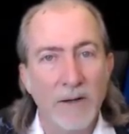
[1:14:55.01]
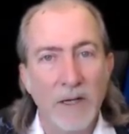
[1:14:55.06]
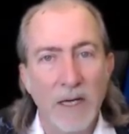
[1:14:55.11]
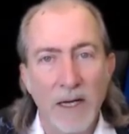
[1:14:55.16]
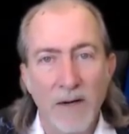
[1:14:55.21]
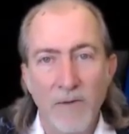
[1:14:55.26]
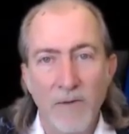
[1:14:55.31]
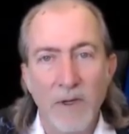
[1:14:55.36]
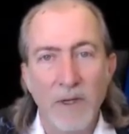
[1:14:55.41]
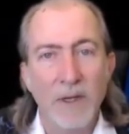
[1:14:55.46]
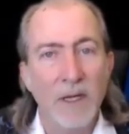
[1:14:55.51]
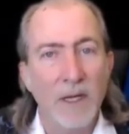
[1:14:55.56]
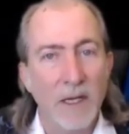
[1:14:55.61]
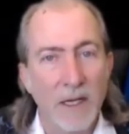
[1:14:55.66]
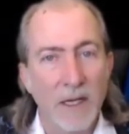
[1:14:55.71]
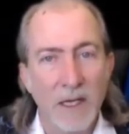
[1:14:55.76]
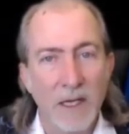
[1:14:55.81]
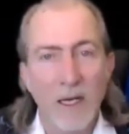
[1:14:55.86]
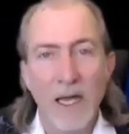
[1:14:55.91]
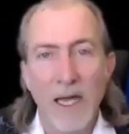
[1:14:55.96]
that
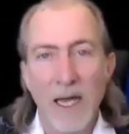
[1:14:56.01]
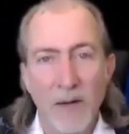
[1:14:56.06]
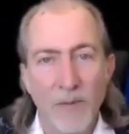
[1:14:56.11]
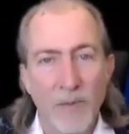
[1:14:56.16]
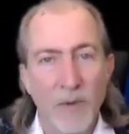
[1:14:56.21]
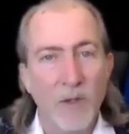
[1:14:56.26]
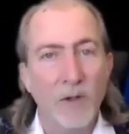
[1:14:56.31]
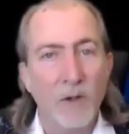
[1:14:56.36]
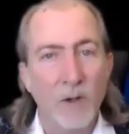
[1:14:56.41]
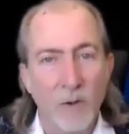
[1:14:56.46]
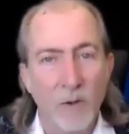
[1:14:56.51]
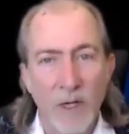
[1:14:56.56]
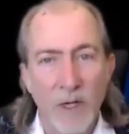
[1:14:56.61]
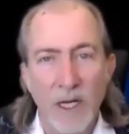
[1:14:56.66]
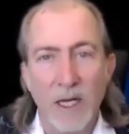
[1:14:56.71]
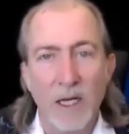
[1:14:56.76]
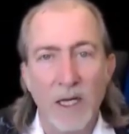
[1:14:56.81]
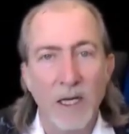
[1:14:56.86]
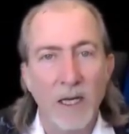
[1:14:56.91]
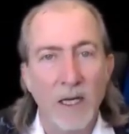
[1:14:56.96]
everything can happen
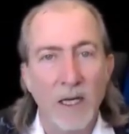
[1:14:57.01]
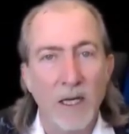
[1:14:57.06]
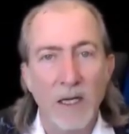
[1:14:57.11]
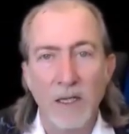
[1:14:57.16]
quick.